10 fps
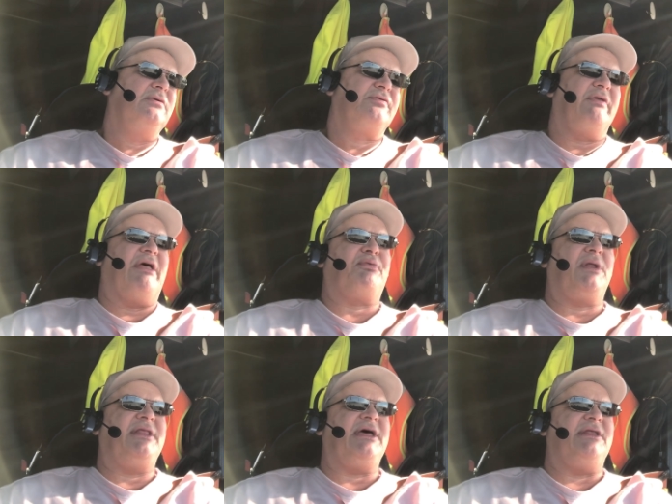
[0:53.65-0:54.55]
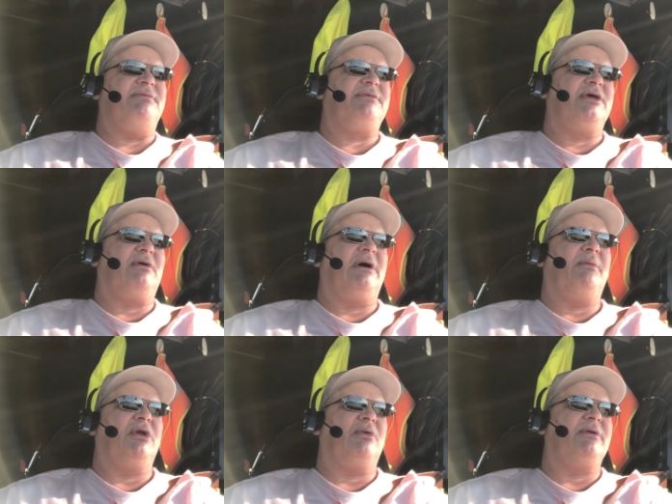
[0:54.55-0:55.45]
so that's what I did. You know, I
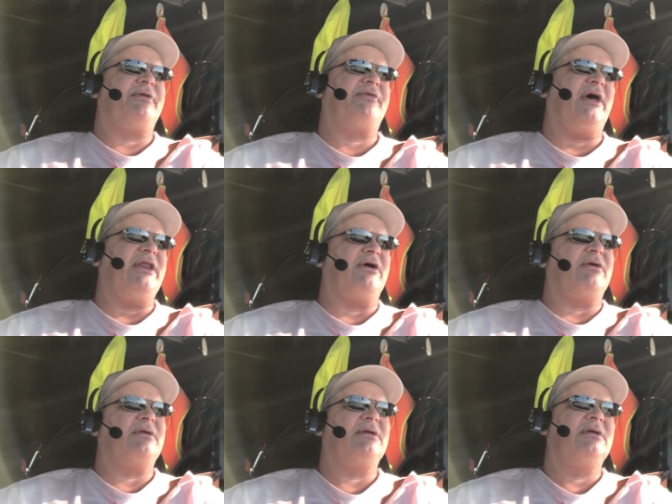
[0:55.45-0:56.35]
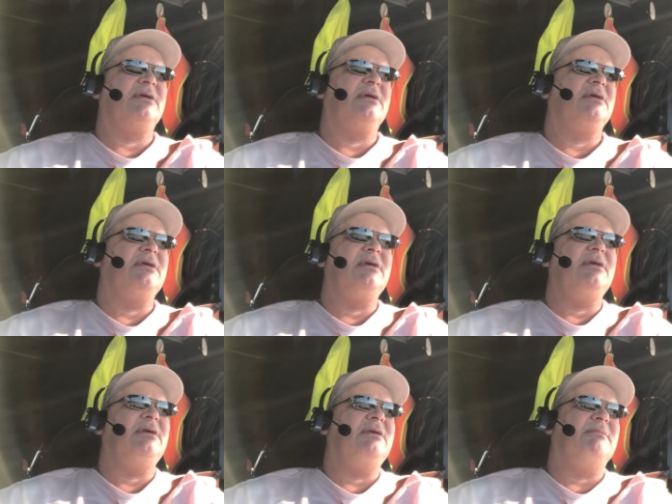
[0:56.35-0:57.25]
went over to Schneider.
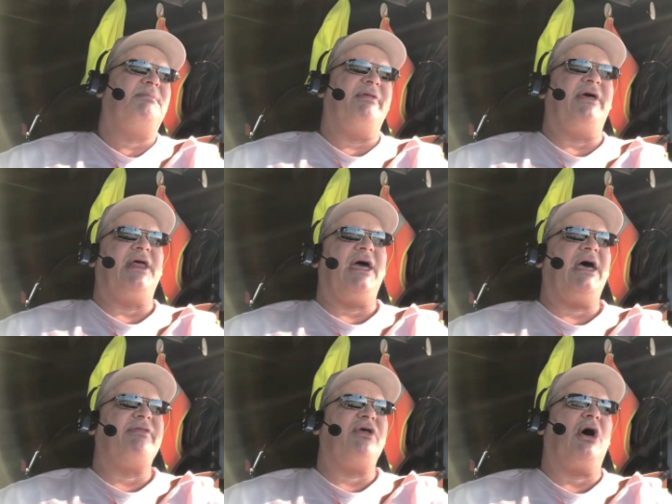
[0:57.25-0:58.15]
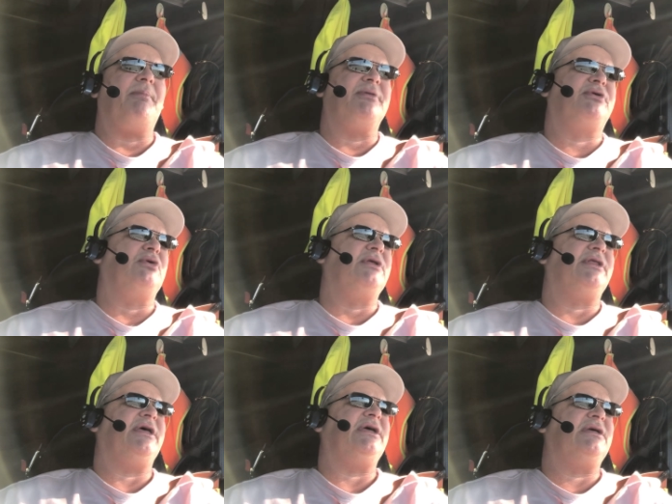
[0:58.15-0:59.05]
But then I had the
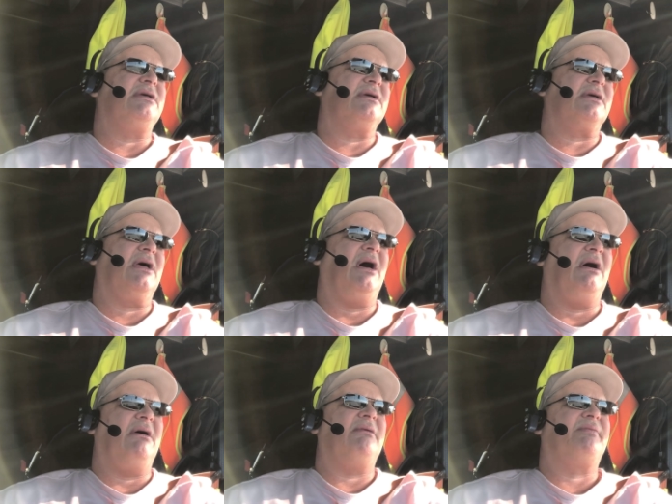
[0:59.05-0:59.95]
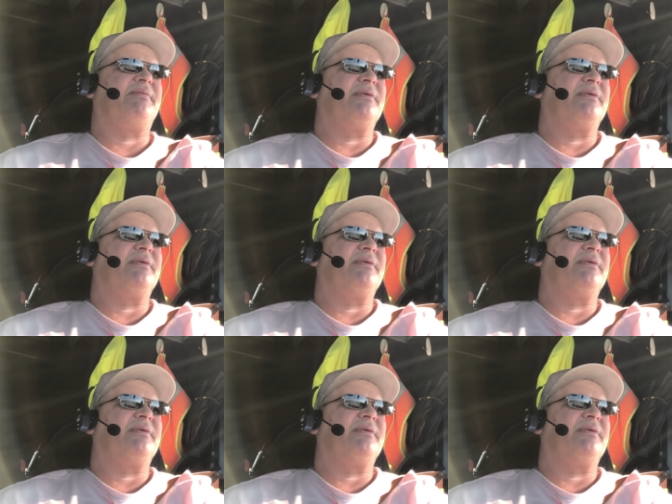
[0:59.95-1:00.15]
opportunity of